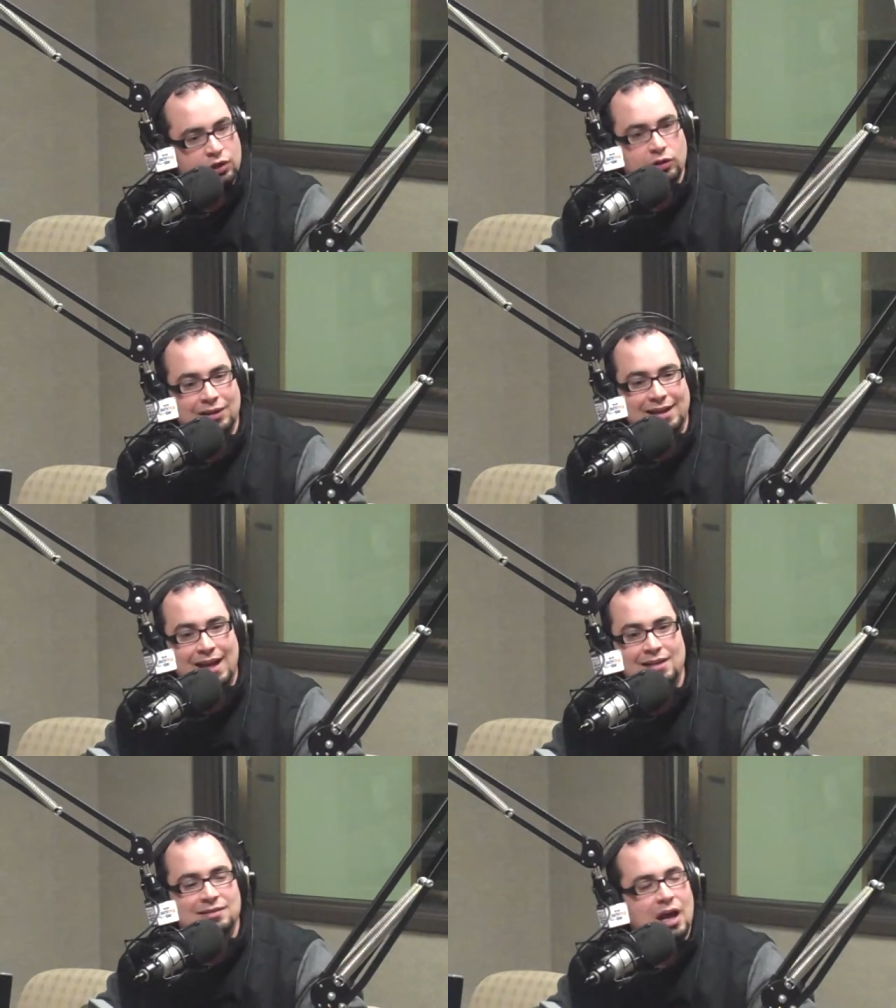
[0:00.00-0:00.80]
your
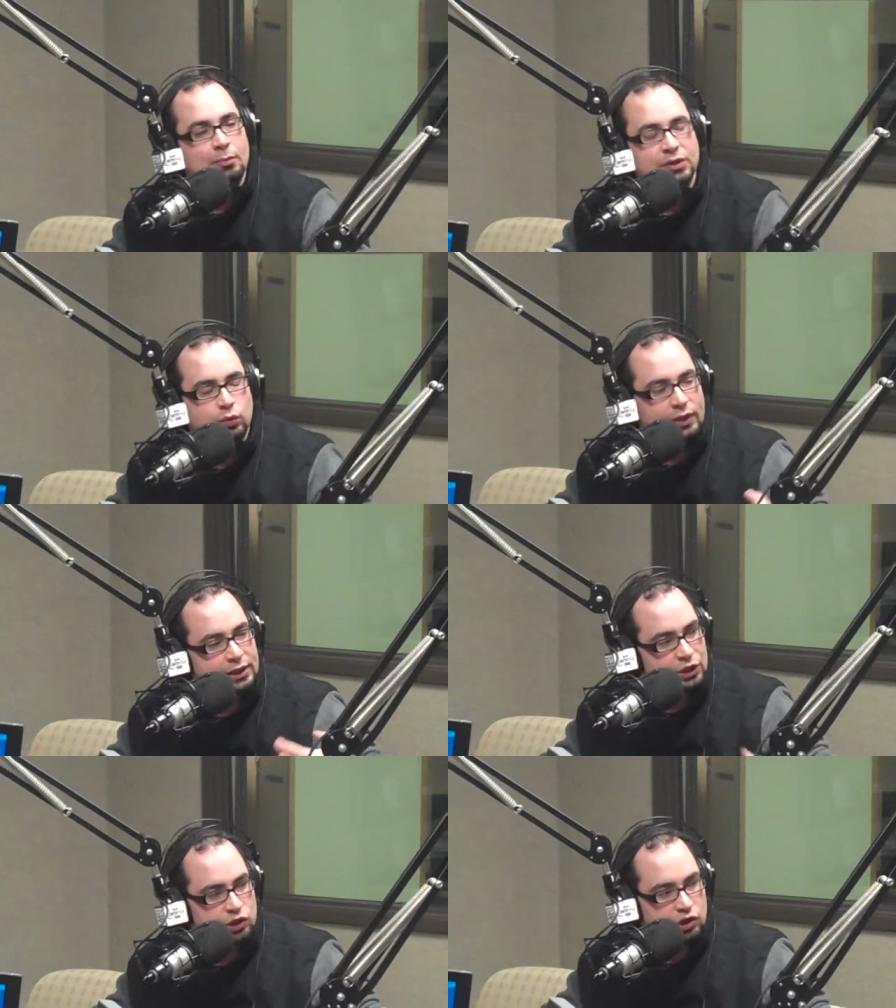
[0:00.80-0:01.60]
liaison between
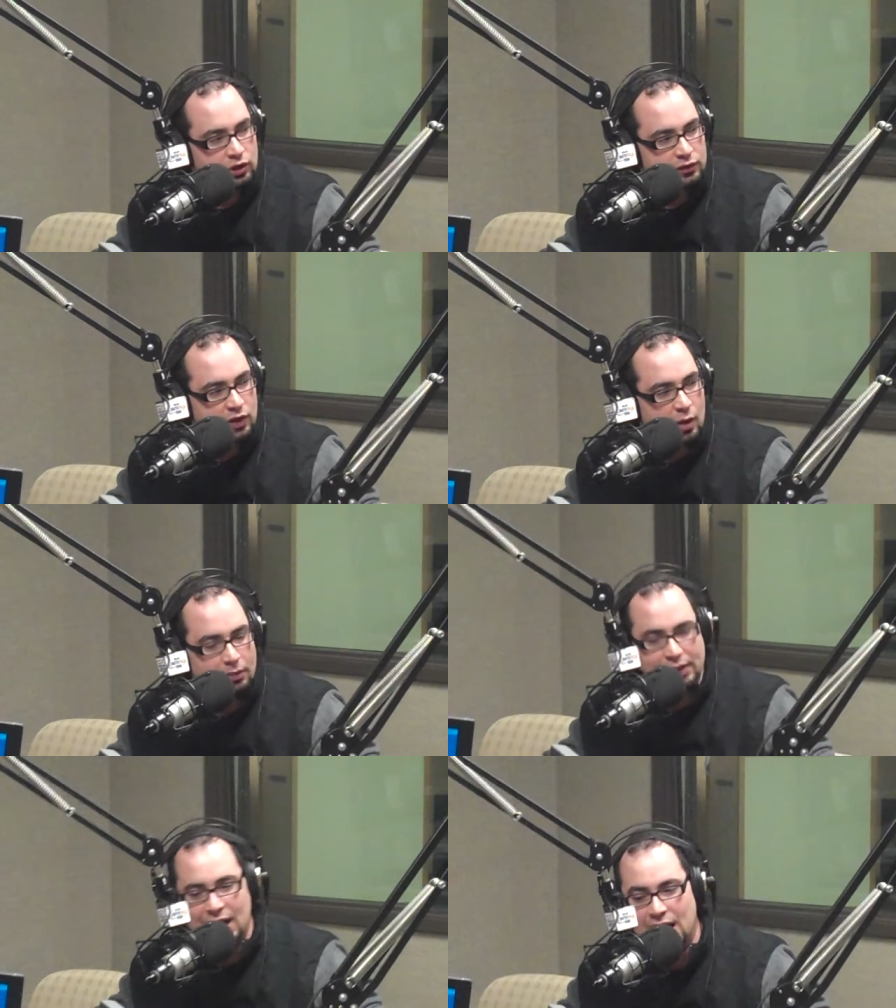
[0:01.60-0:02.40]
the insurance
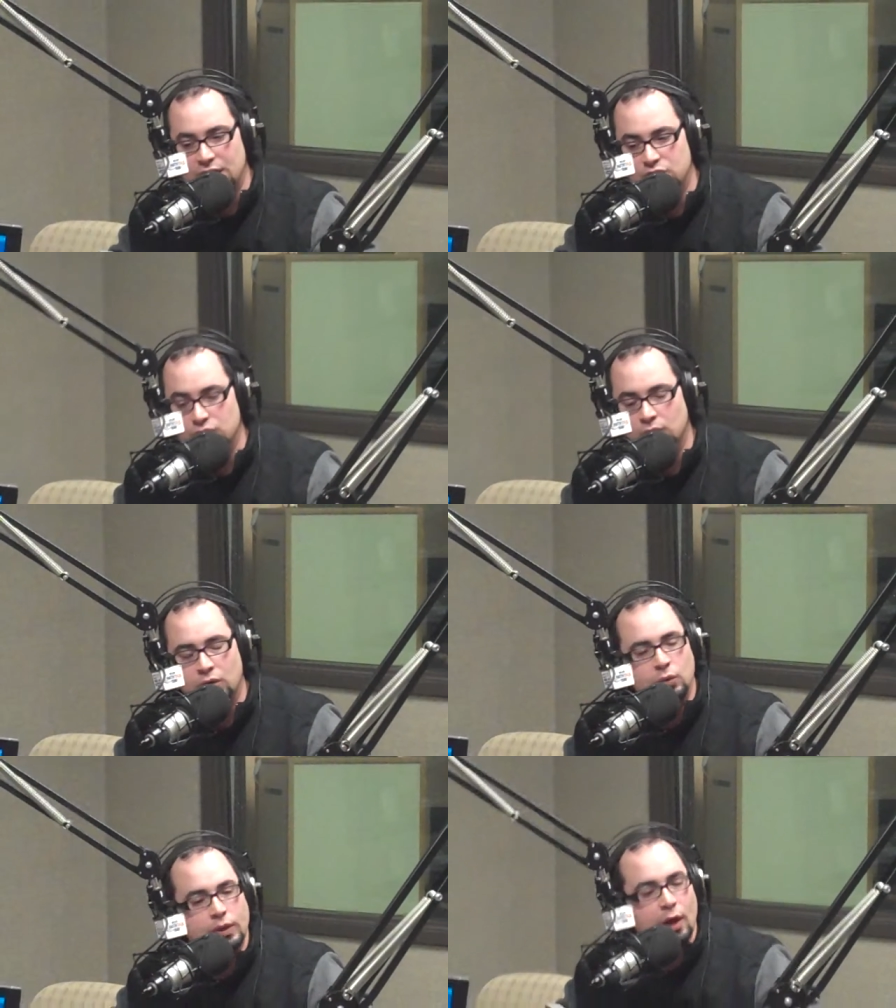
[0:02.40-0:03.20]
company and you.
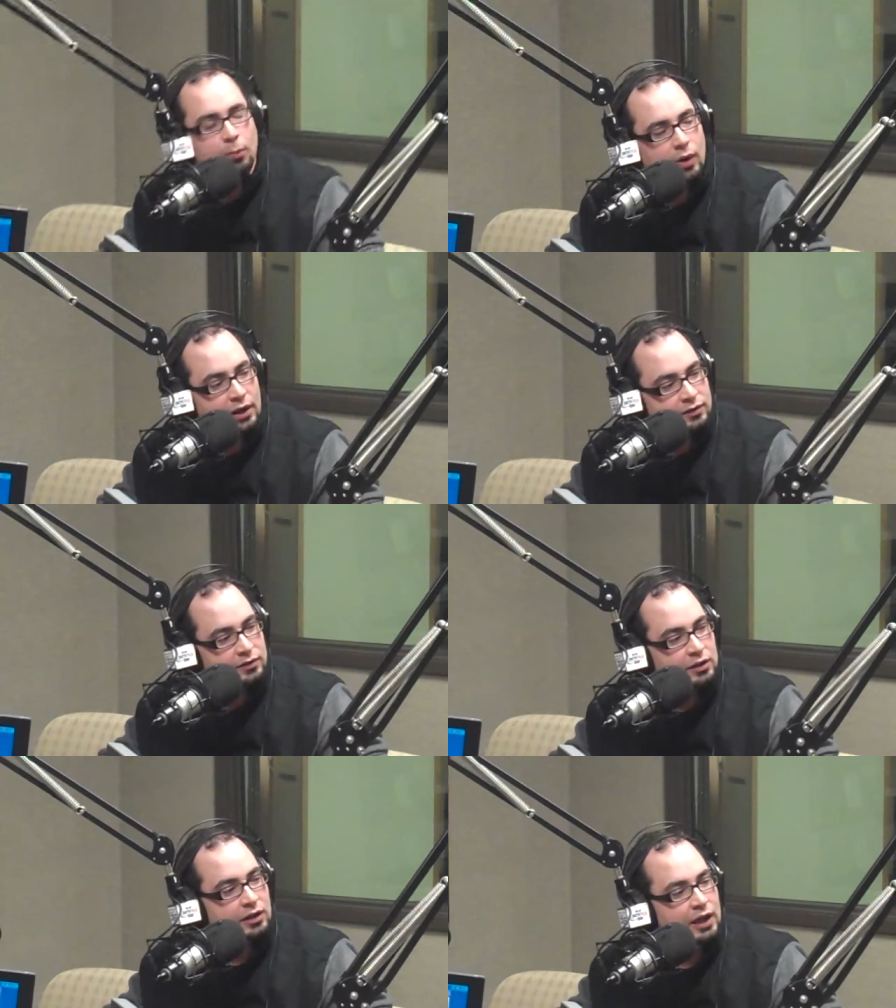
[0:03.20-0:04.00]
We help process
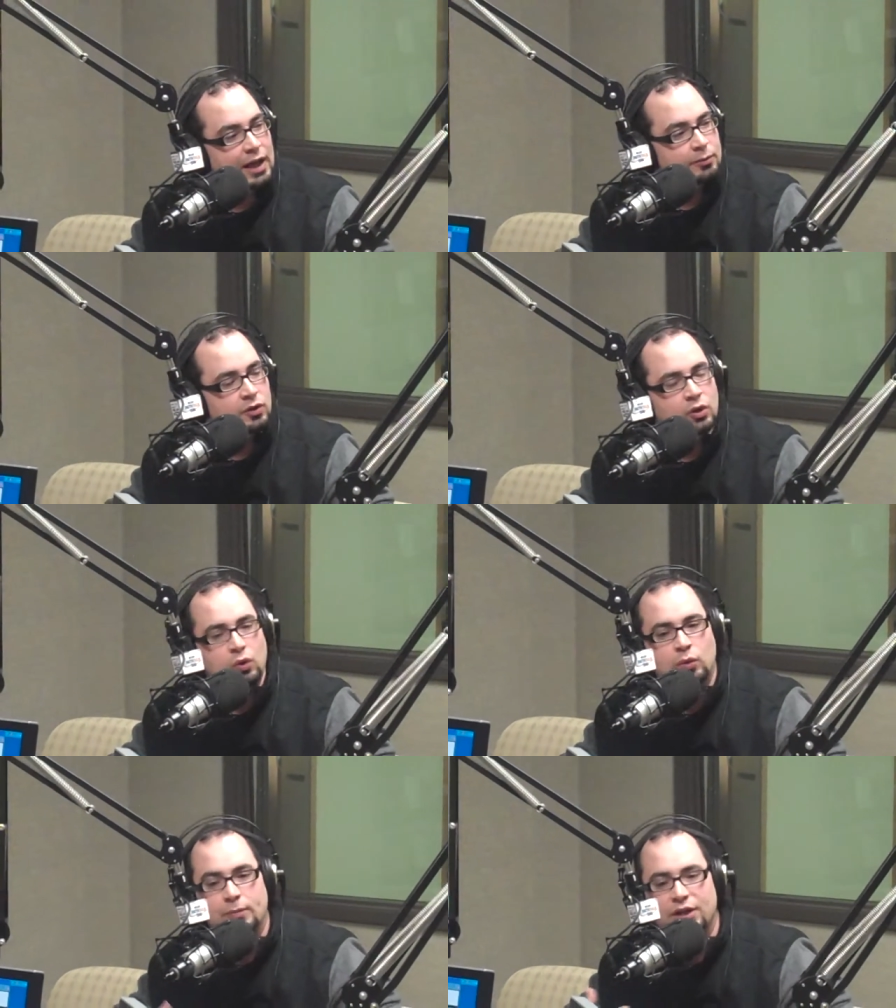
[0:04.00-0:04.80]
the claims.
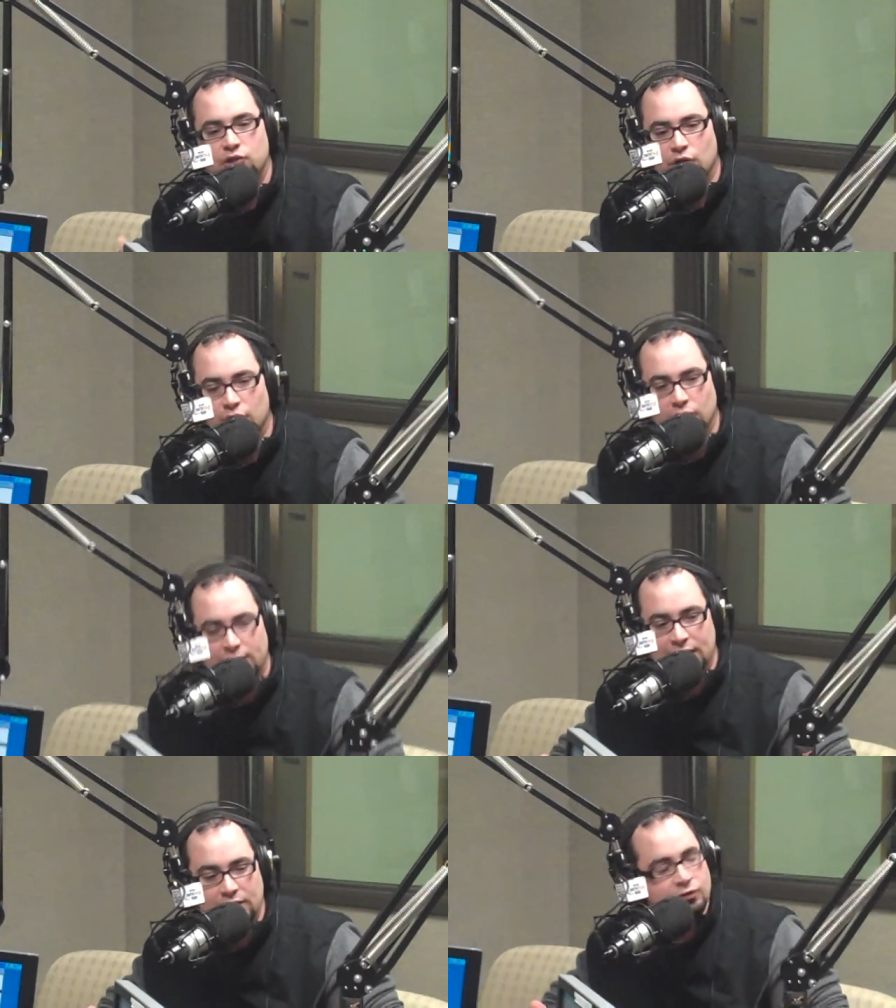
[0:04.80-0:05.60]
We make sure you're
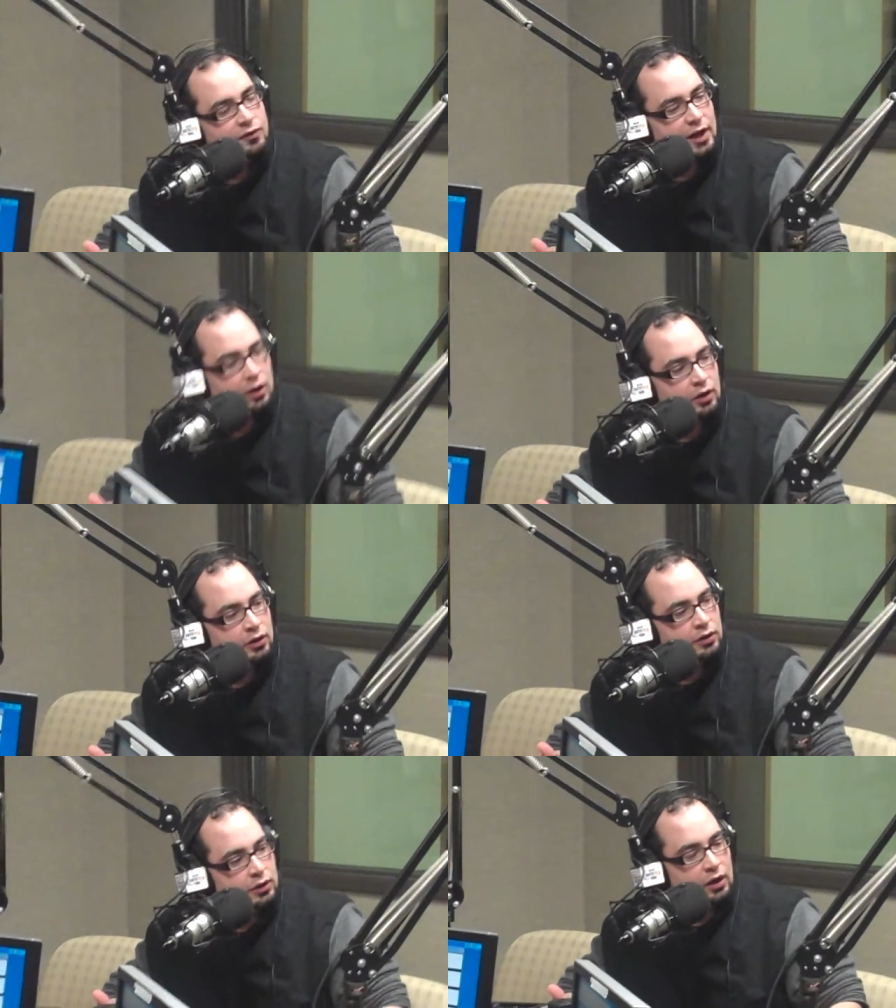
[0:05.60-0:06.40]
getting fair
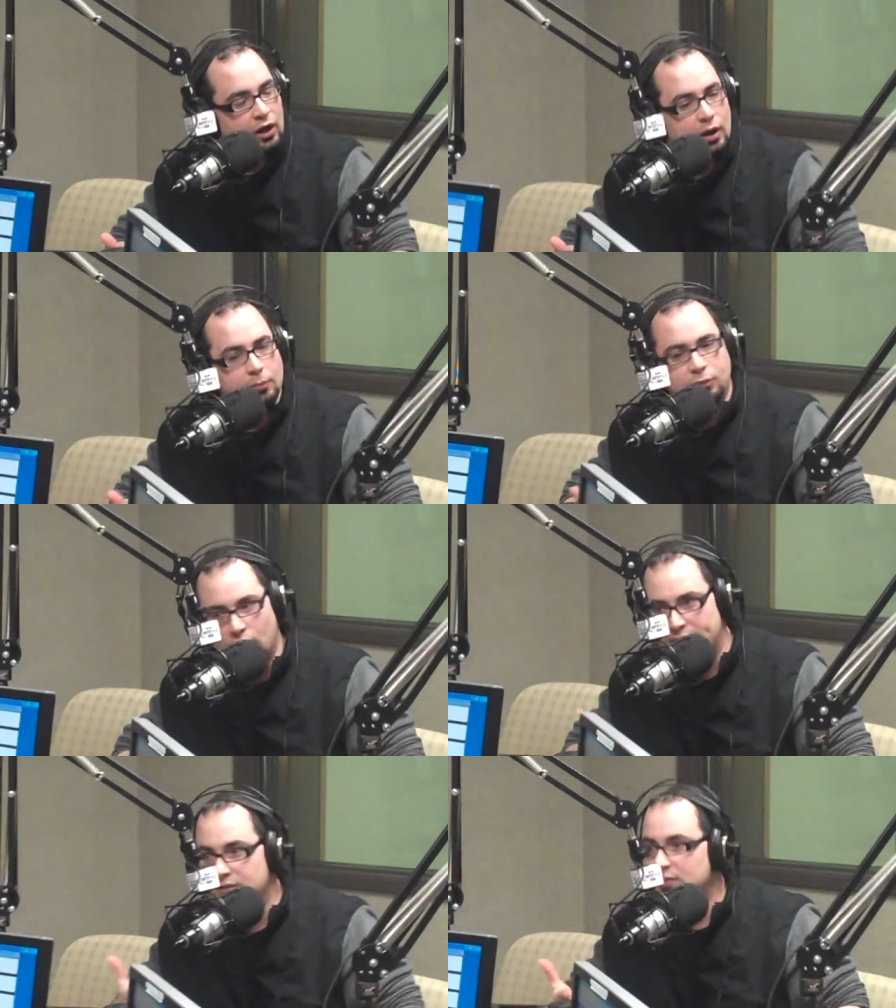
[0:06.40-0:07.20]

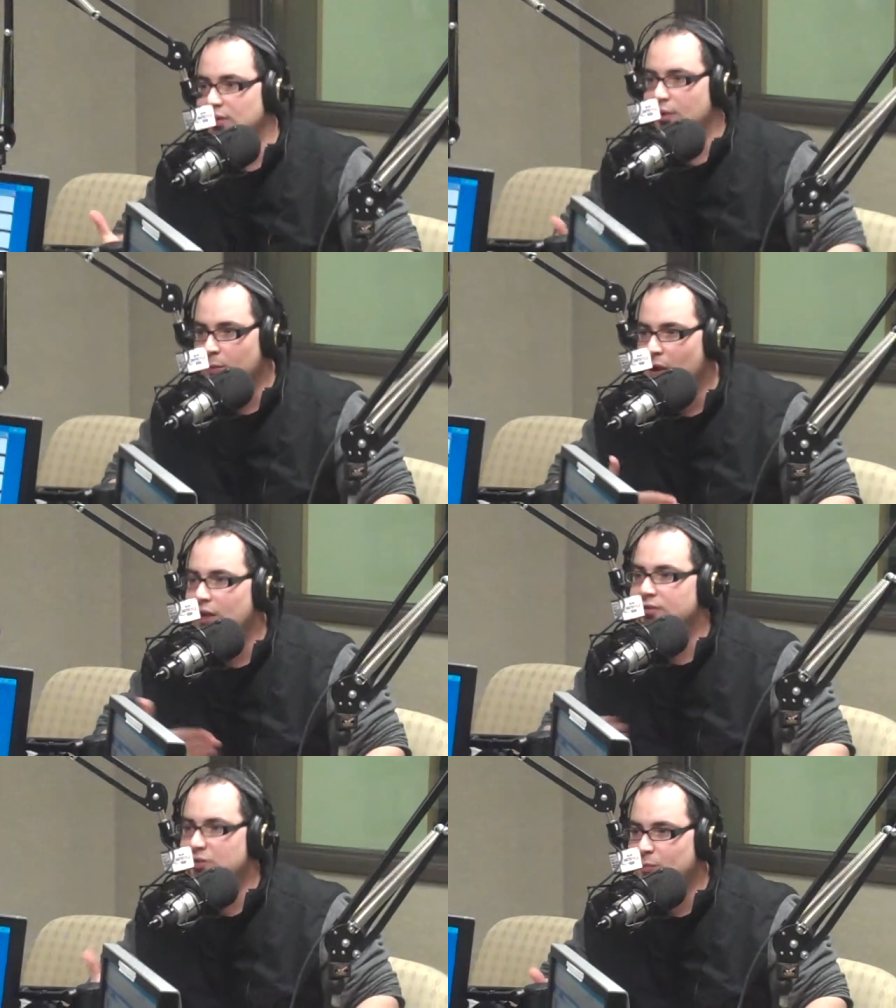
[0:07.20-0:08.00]
price and the
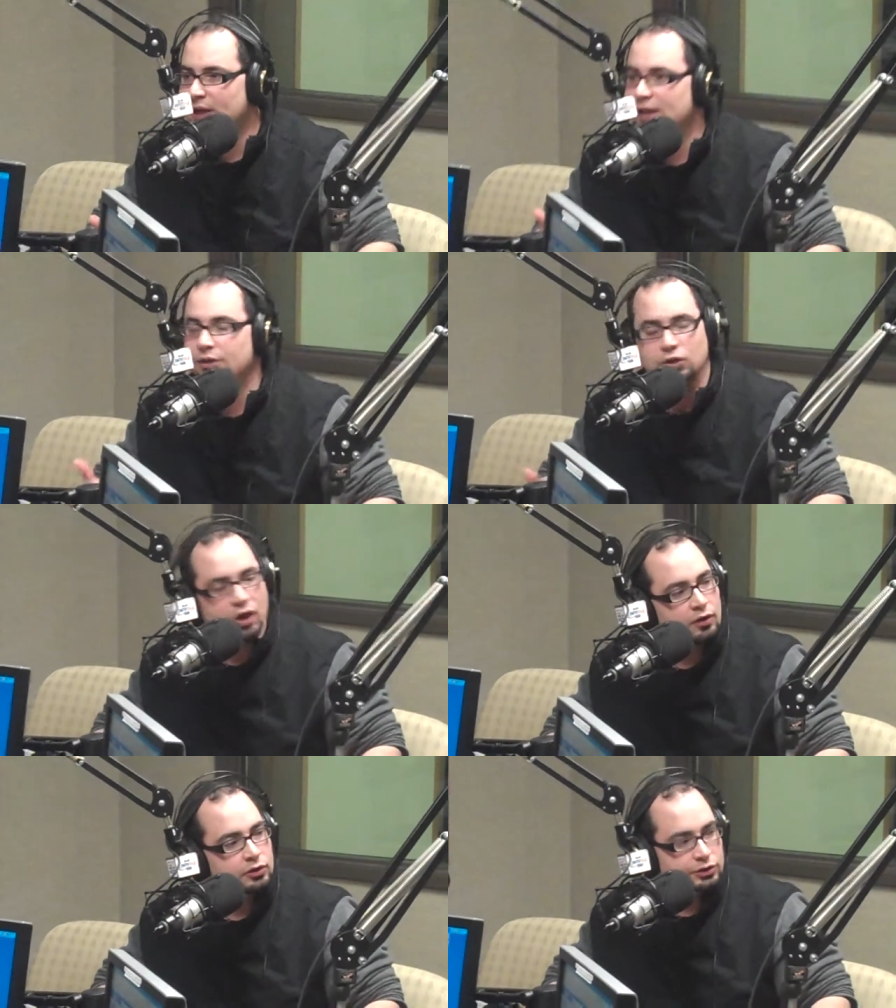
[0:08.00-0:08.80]
policy's paid and you're
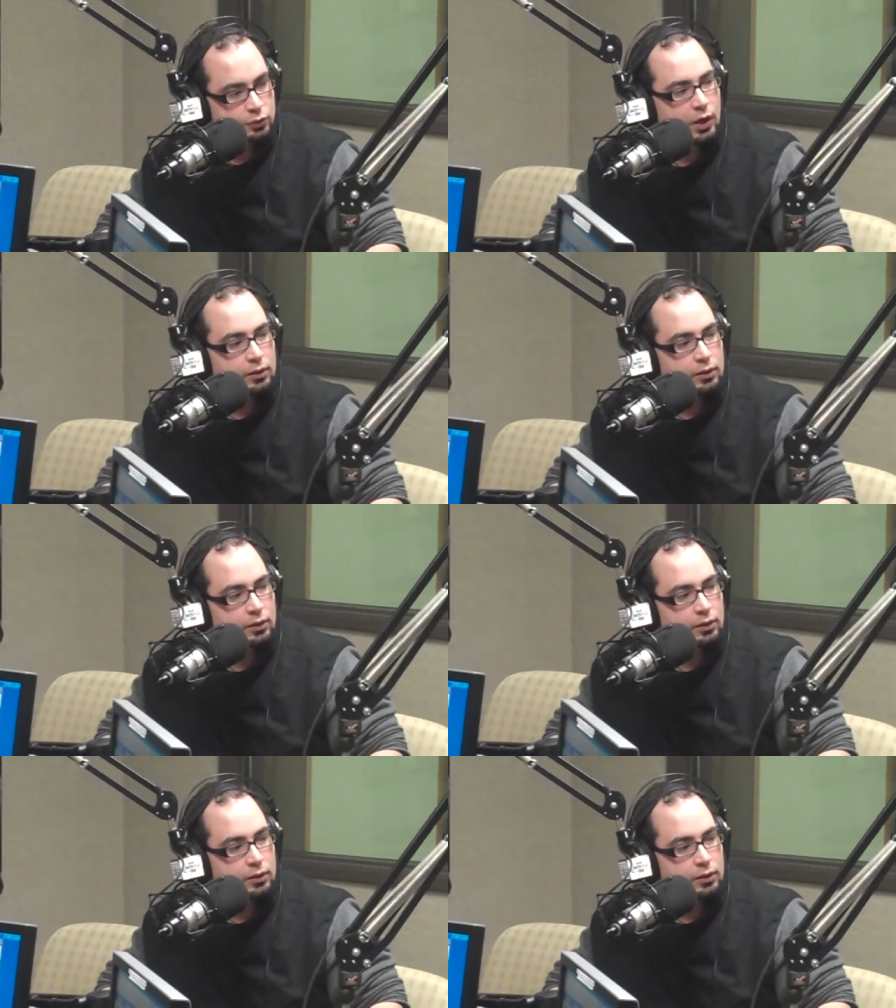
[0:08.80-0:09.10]
covered as well.